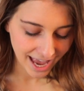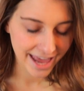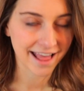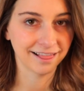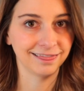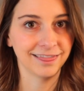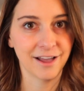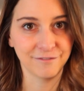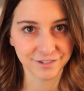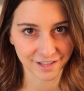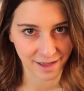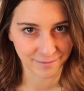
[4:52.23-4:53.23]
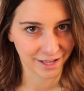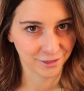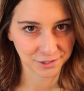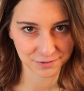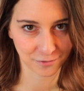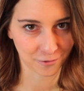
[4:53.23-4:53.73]
And I loved them and I
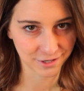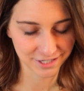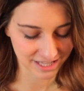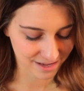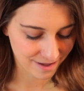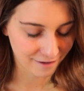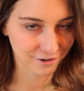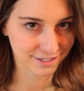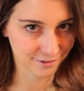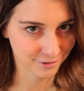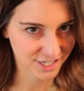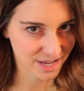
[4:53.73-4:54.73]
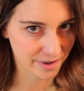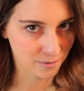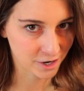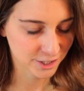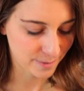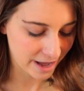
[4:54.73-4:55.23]
looked forward to them every single time I
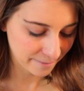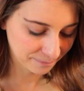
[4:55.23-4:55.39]
walked by.